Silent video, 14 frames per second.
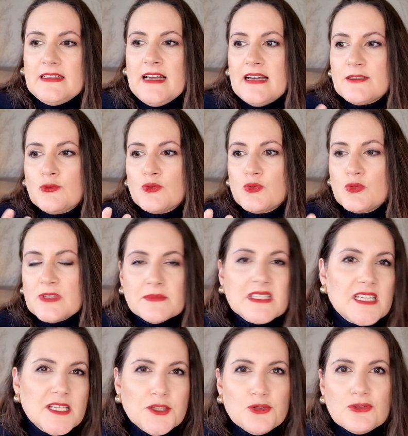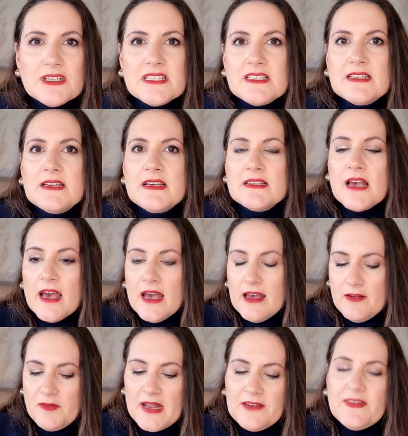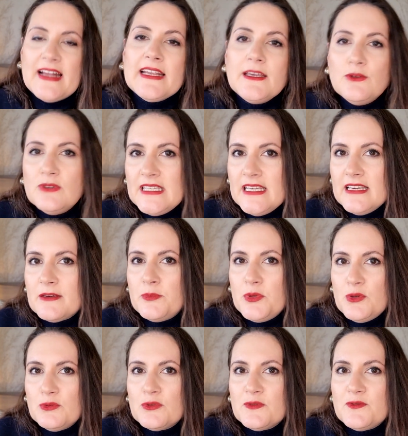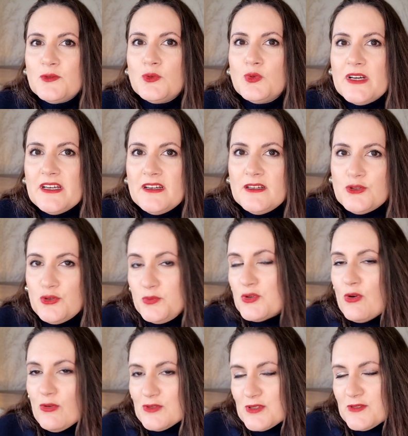has also some citruses. Very, very unique, beautiful tuberose